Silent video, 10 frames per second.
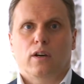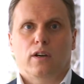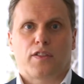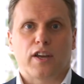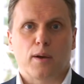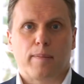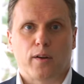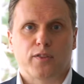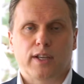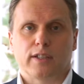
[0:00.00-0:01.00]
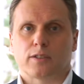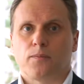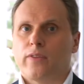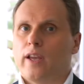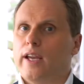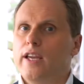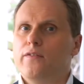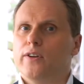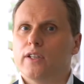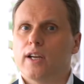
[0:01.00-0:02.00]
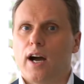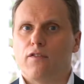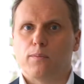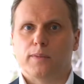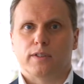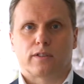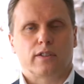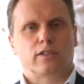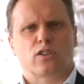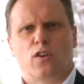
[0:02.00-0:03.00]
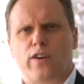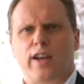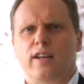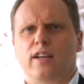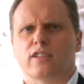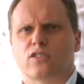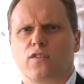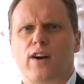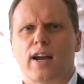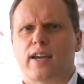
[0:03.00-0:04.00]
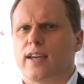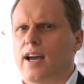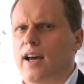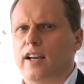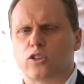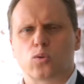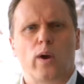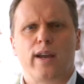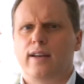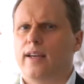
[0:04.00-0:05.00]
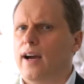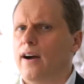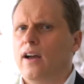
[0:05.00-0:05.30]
Think about this. Even governments in Slovenia, Slovakia, Lithuania,